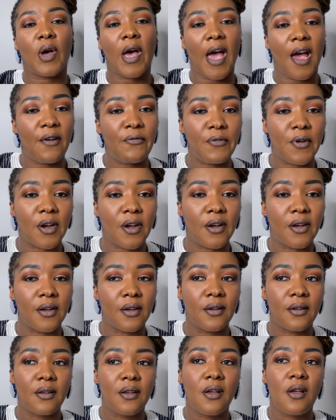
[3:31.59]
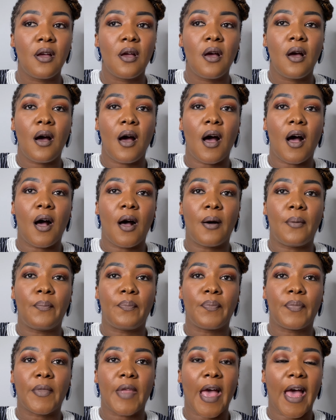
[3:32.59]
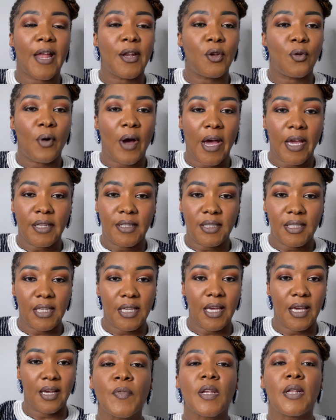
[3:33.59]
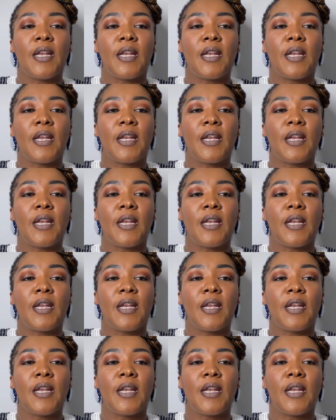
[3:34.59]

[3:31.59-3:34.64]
Africa um, had no idea.